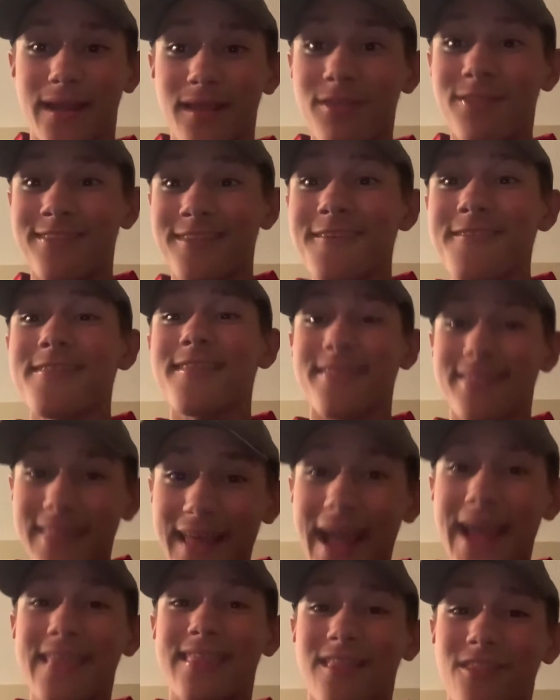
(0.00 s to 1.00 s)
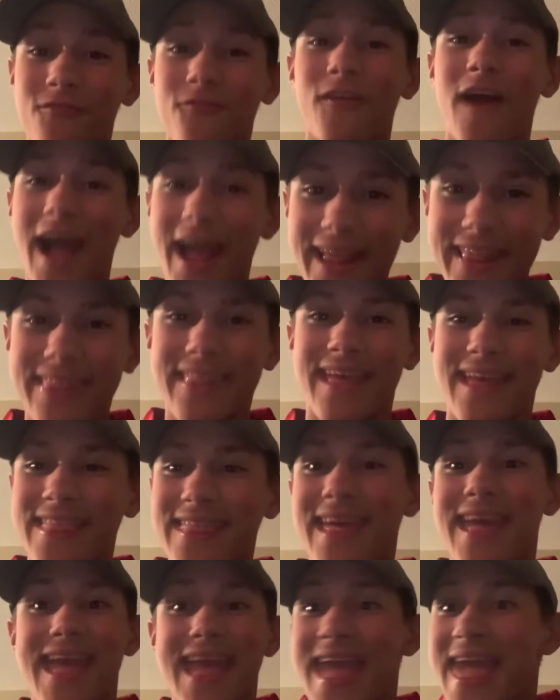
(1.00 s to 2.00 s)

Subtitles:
As soon as a scientist finds it,